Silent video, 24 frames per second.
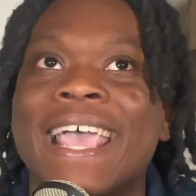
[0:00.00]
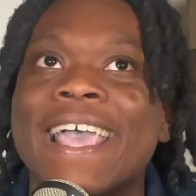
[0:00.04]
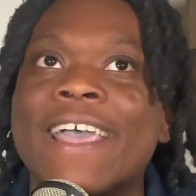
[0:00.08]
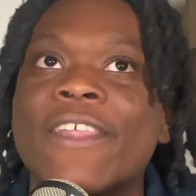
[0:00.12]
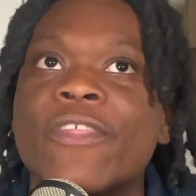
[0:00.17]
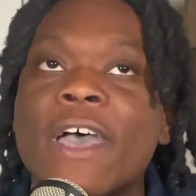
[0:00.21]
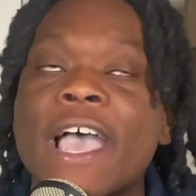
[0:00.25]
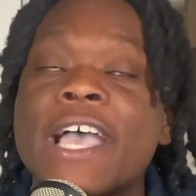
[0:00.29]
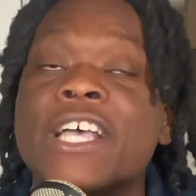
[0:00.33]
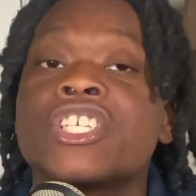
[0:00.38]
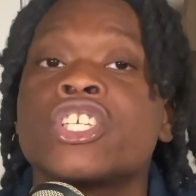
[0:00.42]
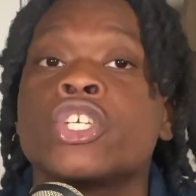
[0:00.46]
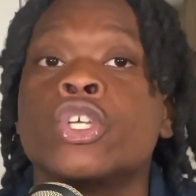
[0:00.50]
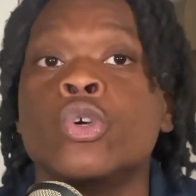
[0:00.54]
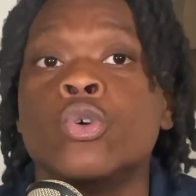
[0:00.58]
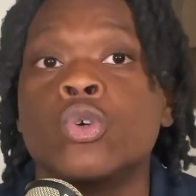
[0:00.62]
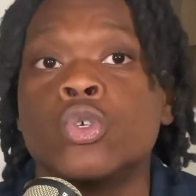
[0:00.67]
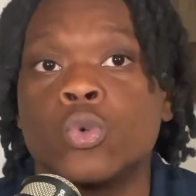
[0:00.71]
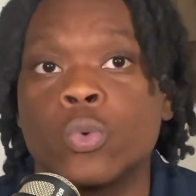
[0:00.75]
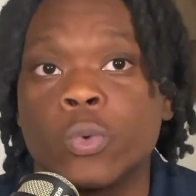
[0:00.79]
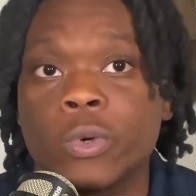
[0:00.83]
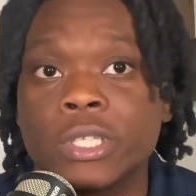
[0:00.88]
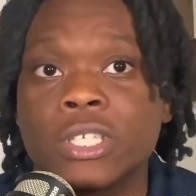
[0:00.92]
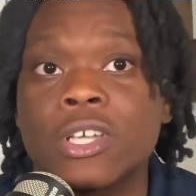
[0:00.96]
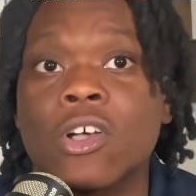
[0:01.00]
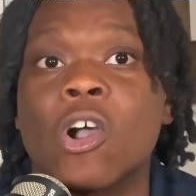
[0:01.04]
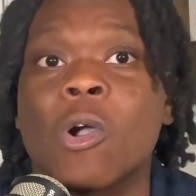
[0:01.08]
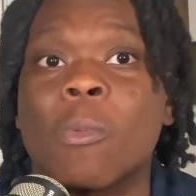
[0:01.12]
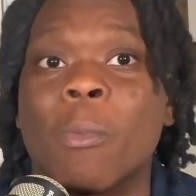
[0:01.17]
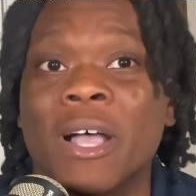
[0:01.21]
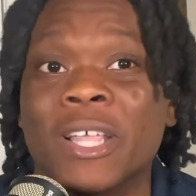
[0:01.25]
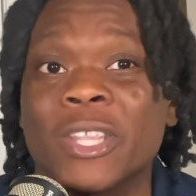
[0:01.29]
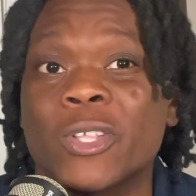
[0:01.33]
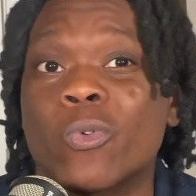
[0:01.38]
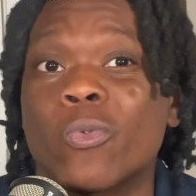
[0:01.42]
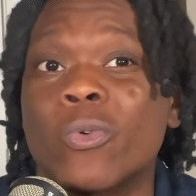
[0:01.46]
And that's huge when we talk
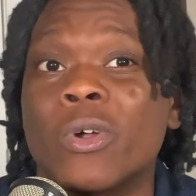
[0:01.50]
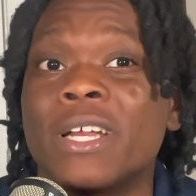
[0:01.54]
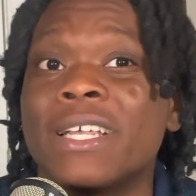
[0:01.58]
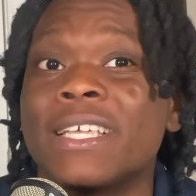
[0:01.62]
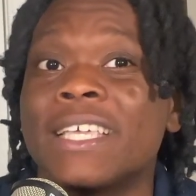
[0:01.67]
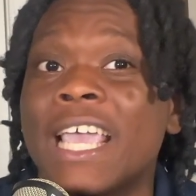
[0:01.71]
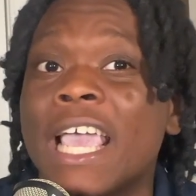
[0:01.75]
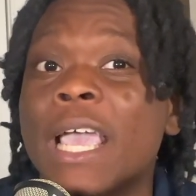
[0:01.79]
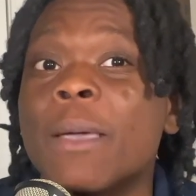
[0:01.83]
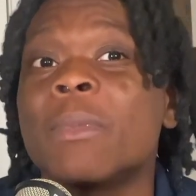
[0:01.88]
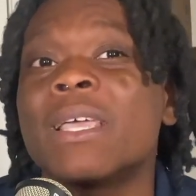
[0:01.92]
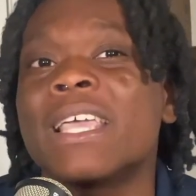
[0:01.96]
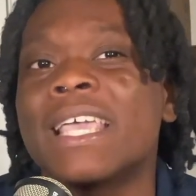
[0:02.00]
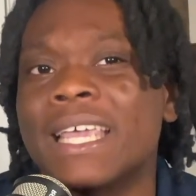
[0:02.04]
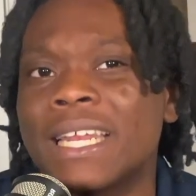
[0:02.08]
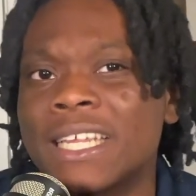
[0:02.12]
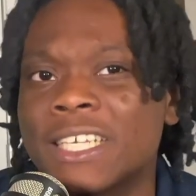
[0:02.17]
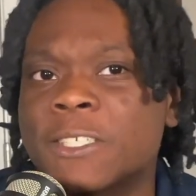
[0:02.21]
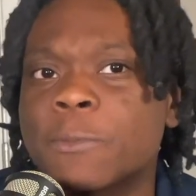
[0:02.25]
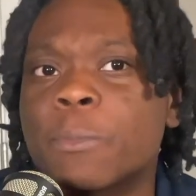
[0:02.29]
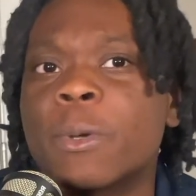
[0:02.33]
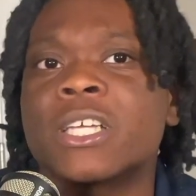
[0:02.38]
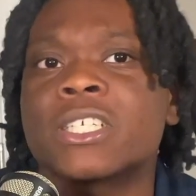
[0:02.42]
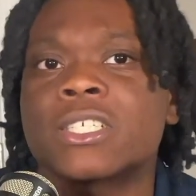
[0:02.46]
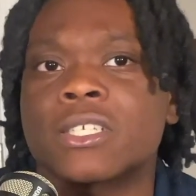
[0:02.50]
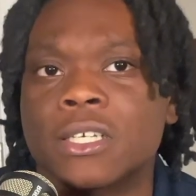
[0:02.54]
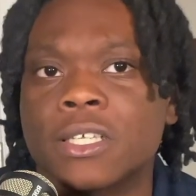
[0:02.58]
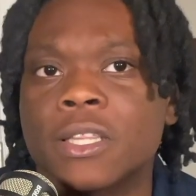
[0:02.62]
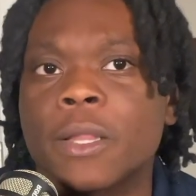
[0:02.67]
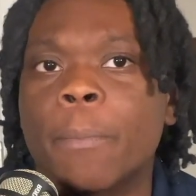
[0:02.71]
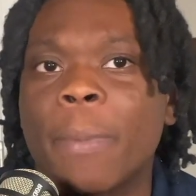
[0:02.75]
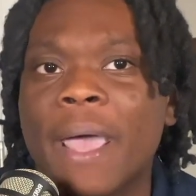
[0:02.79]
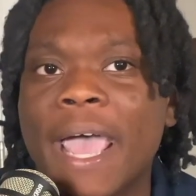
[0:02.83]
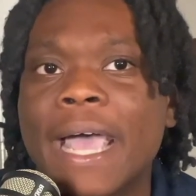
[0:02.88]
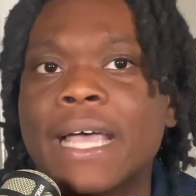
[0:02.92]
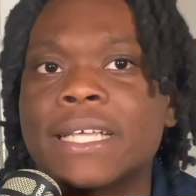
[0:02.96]
about the running game and especially the
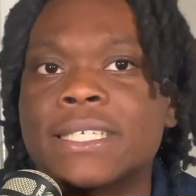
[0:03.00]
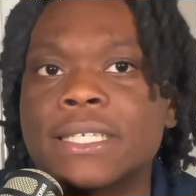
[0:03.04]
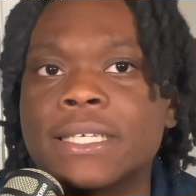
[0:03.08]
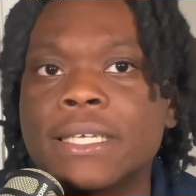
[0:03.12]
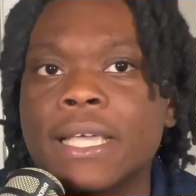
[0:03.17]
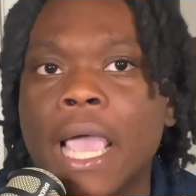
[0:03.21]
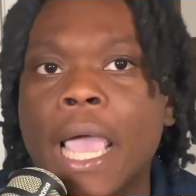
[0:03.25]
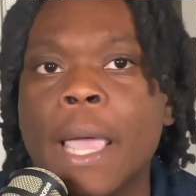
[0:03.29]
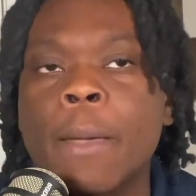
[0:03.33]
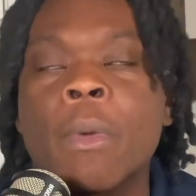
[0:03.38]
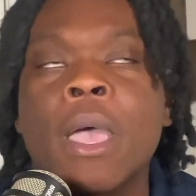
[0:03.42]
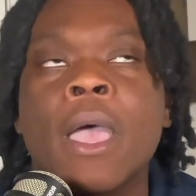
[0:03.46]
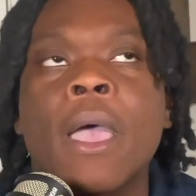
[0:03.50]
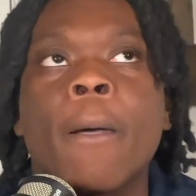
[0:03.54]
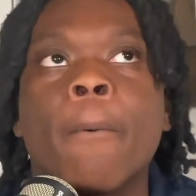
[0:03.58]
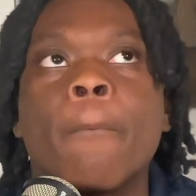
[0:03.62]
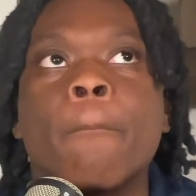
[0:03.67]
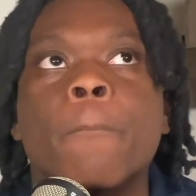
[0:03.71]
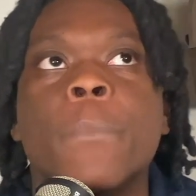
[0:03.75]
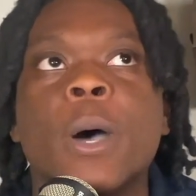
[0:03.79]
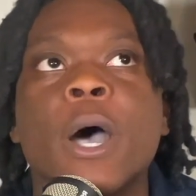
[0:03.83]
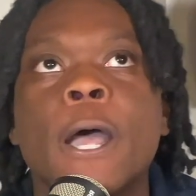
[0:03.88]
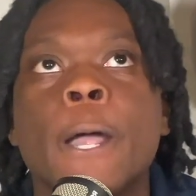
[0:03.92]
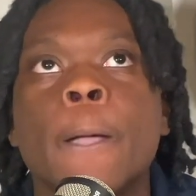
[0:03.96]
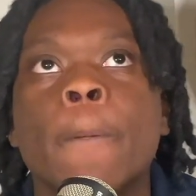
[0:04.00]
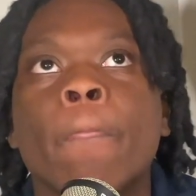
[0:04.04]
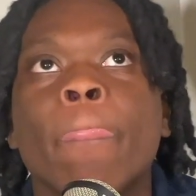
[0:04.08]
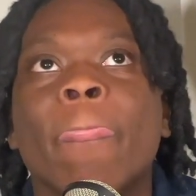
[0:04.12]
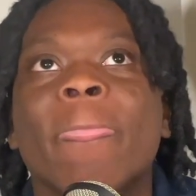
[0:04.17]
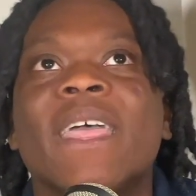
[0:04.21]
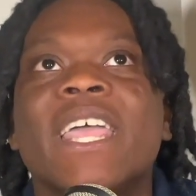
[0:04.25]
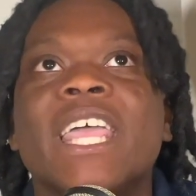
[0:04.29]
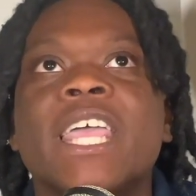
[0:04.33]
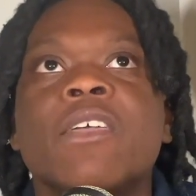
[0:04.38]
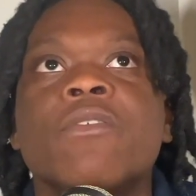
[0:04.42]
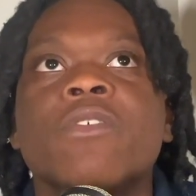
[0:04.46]
passing game. But
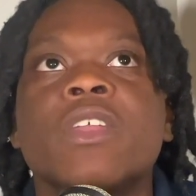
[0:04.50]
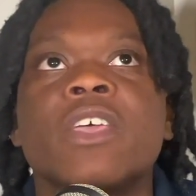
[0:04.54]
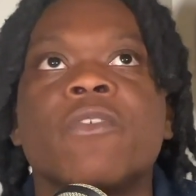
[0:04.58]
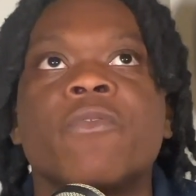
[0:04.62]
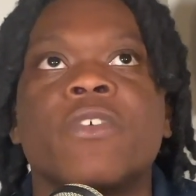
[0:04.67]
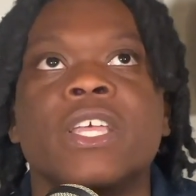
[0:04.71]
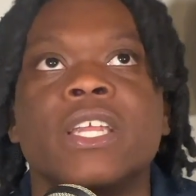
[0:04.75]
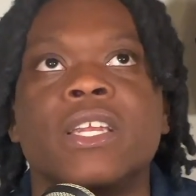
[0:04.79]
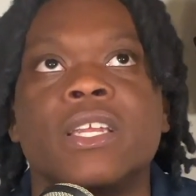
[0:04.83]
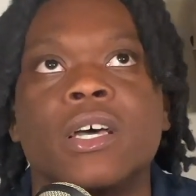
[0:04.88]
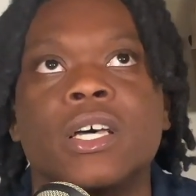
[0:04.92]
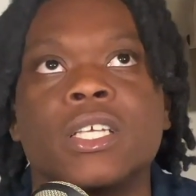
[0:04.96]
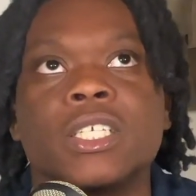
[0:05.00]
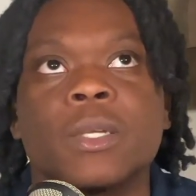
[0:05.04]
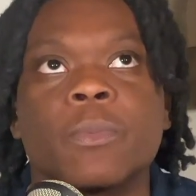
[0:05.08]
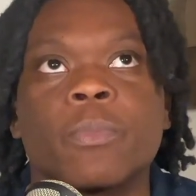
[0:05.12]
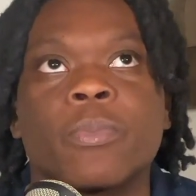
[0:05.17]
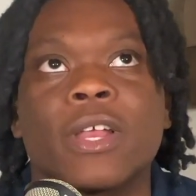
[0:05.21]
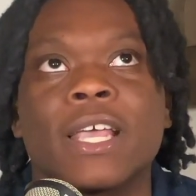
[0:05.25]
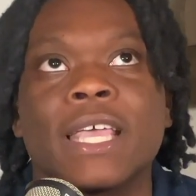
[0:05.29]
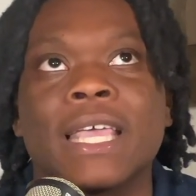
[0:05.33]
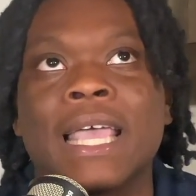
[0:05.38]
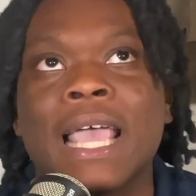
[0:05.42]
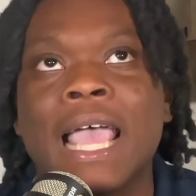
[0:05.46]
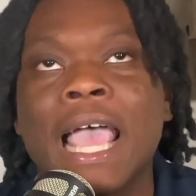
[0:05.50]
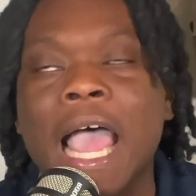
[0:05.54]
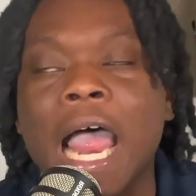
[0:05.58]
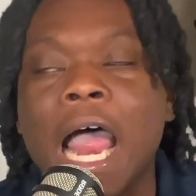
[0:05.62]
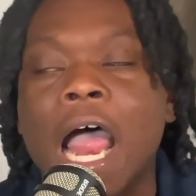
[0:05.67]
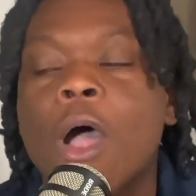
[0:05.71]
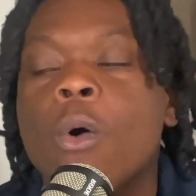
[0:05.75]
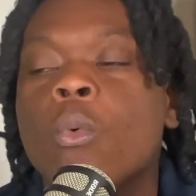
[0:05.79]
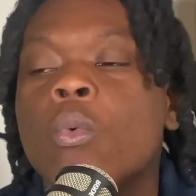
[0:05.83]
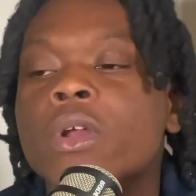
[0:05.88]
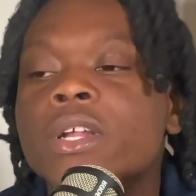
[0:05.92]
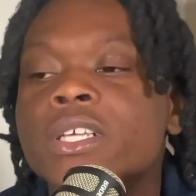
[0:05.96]
even if he doesn't play,
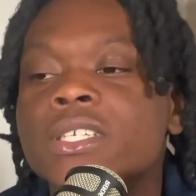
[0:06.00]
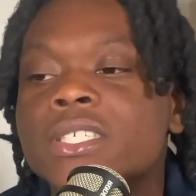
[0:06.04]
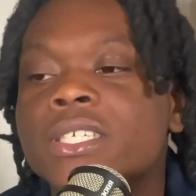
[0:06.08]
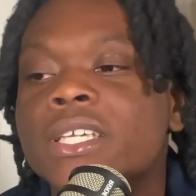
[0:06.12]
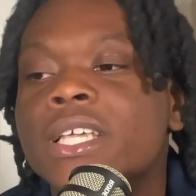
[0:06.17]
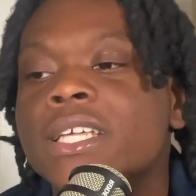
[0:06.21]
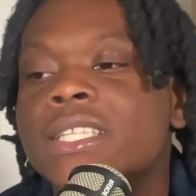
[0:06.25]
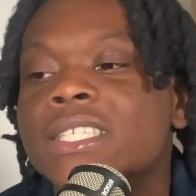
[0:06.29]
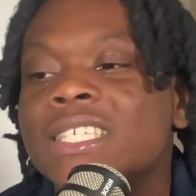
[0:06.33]
I want to see a